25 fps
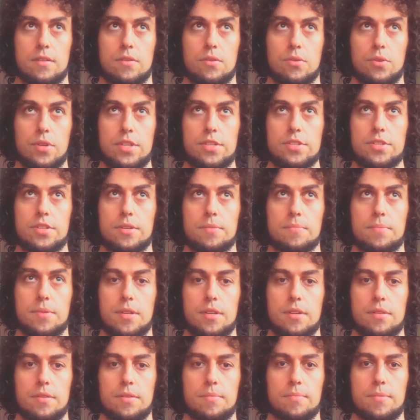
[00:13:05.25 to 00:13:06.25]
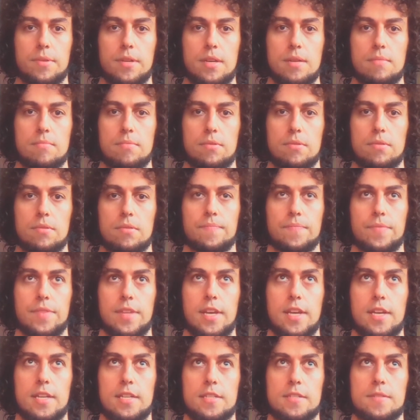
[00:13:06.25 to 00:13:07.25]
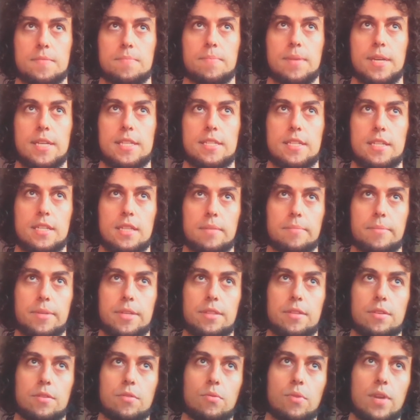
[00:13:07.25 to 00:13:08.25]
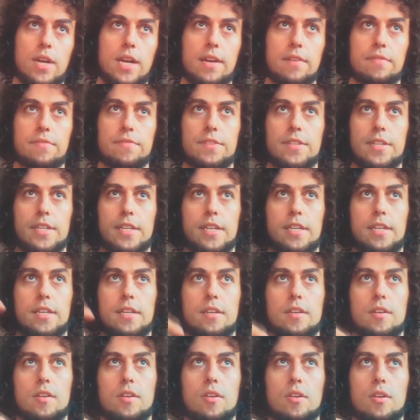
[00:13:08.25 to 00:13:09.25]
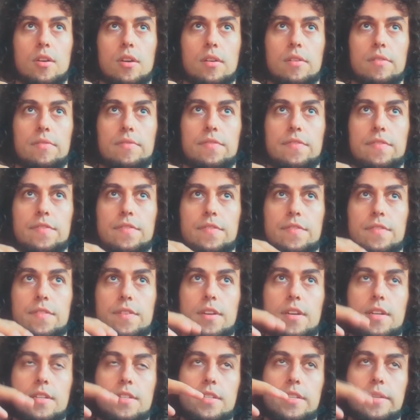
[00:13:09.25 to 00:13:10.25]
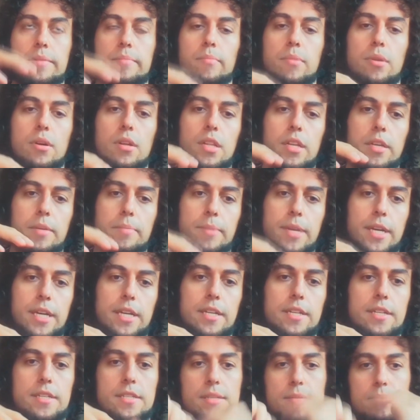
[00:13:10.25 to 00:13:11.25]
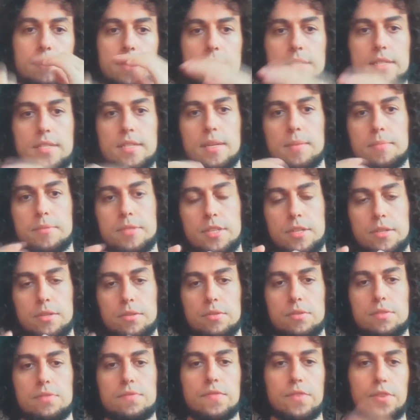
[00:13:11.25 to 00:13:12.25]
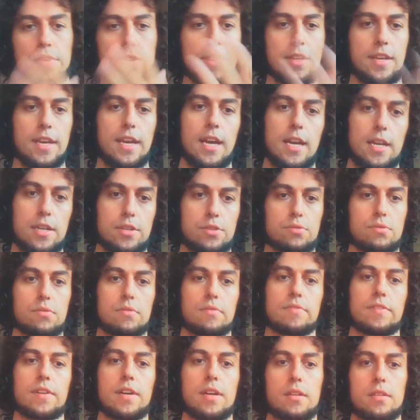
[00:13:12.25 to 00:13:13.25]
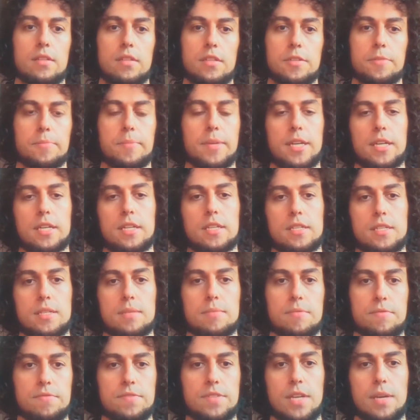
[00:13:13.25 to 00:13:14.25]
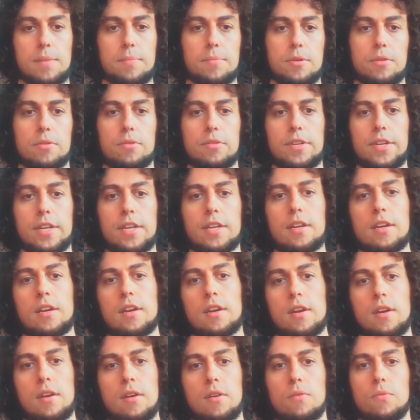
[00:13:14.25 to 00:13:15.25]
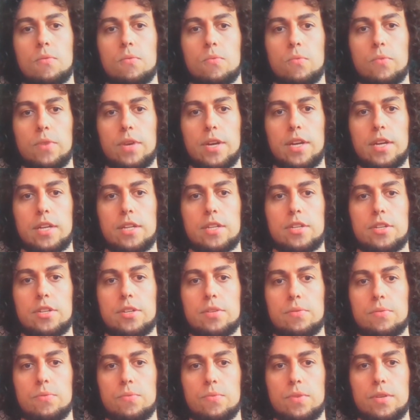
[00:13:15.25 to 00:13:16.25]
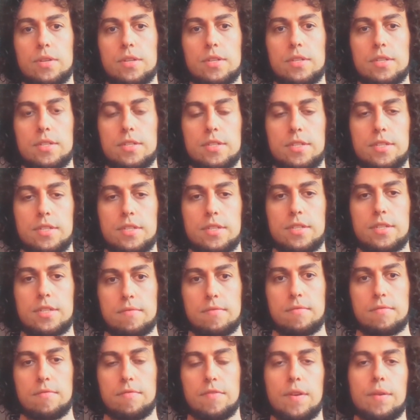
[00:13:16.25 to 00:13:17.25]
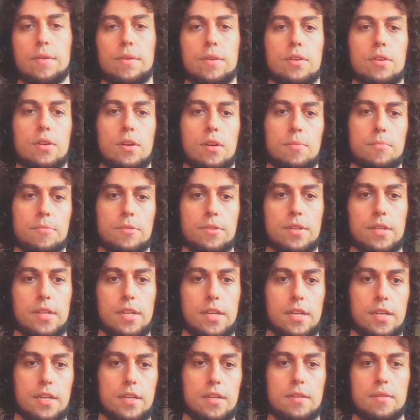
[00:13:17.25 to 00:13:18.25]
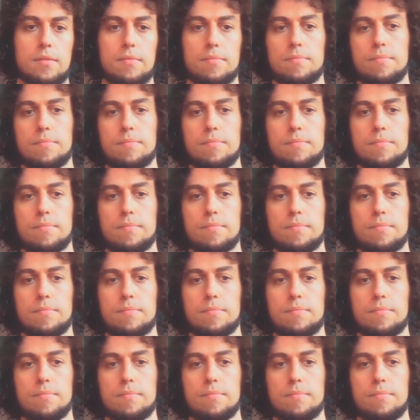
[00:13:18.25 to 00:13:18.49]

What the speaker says: Christian part of the Bible has basically been the grafting of a symbolic mechanism that substitutes for the actual violent mechanism of scapegoating, which was very common in